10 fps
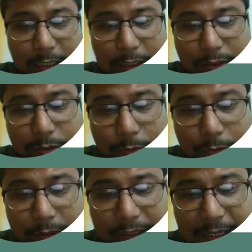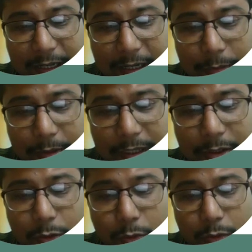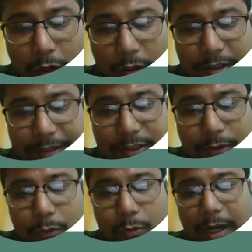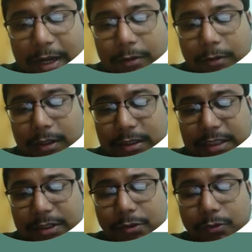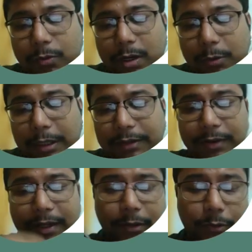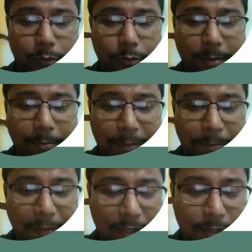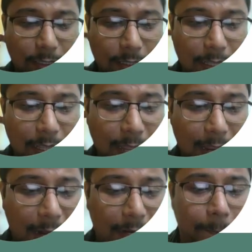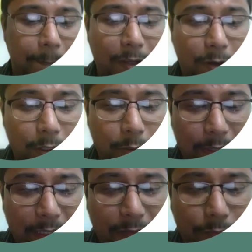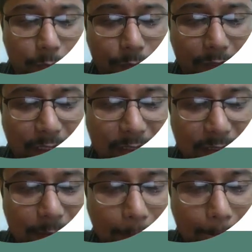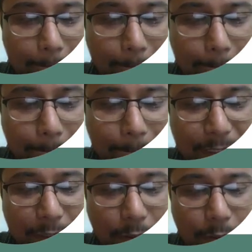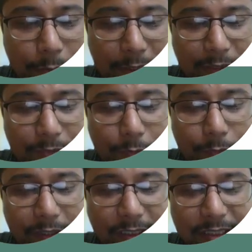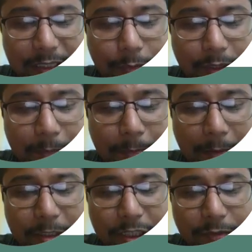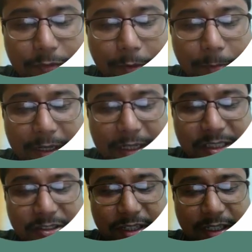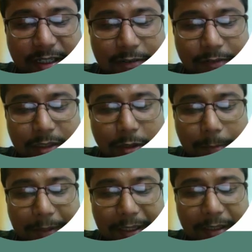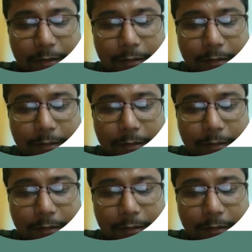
So then you need two doctors or two gynecologists who are qualified to do MTP, and beyond 24 weeks, you need permission from a district level committee.